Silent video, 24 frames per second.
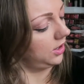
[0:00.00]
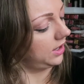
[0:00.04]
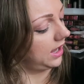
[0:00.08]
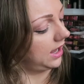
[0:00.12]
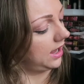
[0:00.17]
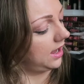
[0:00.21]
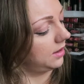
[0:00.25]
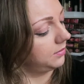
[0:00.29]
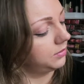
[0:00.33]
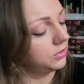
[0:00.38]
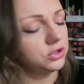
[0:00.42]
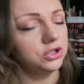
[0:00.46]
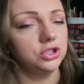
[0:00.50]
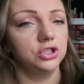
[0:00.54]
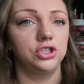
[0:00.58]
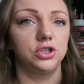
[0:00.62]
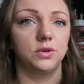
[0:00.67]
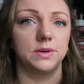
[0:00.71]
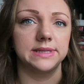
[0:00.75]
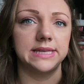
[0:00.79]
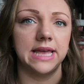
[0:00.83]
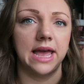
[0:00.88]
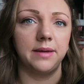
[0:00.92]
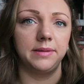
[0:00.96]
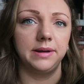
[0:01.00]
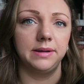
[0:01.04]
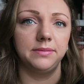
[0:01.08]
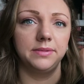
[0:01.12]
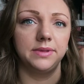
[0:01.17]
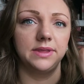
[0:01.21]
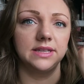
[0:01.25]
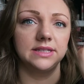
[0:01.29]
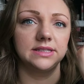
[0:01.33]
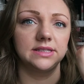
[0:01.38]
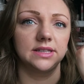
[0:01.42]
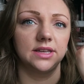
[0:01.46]
okay, I'm not too sure what's happening,
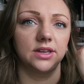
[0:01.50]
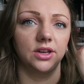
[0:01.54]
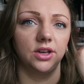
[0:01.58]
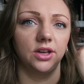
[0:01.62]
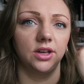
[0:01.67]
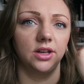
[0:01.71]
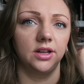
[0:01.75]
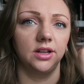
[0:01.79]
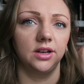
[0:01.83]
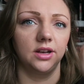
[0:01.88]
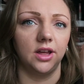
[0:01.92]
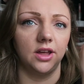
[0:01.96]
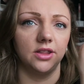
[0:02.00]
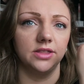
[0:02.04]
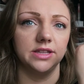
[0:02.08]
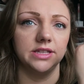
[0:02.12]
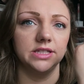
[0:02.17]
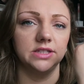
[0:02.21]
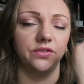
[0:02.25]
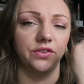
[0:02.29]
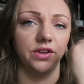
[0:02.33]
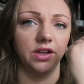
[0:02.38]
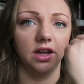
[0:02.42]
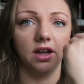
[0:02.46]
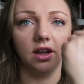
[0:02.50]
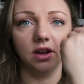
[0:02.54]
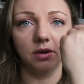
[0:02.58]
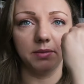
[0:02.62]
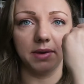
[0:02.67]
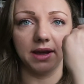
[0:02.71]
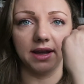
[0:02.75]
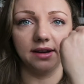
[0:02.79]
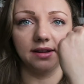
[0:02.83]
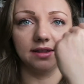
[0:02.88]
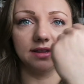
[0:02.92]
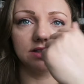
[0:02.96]
but this girl on this video
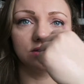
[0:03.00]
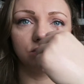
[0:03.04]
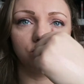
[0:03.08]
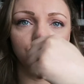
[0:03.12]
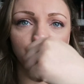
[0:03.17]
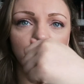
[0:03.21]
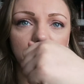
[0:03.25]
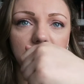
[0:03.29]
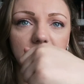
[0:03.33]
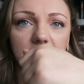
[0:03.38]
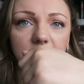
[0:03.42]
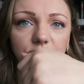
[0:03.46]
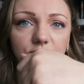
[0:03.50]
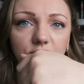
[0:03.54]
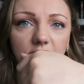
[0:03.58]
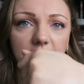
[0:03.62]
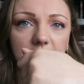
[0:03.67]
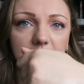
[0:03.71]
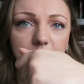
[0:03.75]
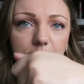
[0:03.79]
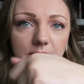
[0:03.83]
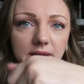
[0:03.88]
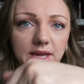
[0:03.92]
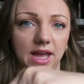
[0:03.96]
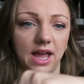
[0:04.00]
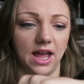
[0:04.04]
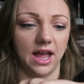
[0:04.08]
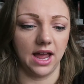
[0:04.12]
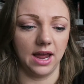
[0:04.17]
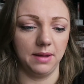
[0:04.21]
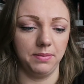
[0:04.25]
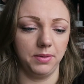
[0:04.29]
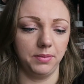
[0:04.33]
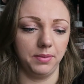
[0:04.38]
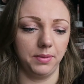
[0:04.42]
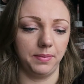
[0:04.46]
made this really, really big
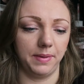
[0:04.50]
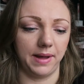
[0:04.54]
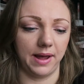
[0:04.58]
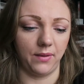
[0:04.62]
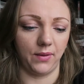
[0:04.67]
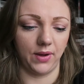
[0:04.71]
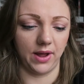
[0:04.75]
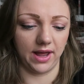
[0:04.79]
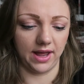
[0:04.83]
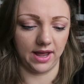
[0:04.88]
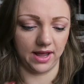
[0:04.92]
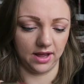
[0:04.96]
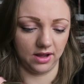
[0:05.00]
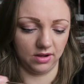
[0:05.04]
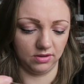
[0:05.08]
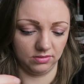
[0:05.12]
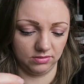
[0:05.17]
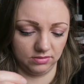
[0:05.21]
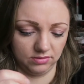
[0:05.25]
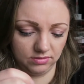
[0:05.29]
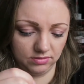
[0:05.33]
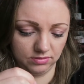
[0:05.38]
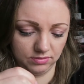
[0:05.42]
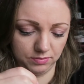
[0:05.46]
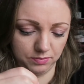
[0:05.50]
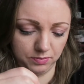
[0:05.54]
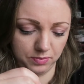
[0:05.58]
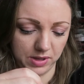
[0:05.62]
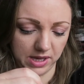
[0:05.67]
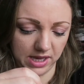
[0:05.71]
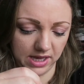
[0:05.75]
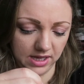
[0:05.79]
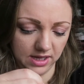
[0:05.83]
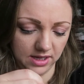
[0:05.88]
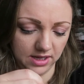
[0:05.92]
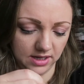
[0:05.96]
hype up about how
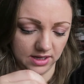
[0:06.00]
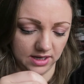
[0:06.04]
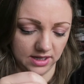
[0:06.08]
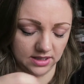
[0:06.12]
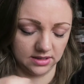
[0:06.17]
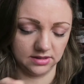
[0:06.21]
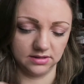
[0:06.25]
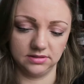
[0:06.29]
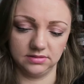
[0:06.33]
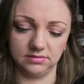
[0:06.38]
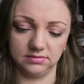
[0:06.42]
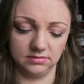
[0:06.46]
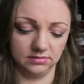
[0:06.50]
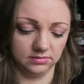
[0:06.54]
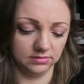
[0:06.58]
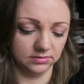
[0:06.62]
pink and it's...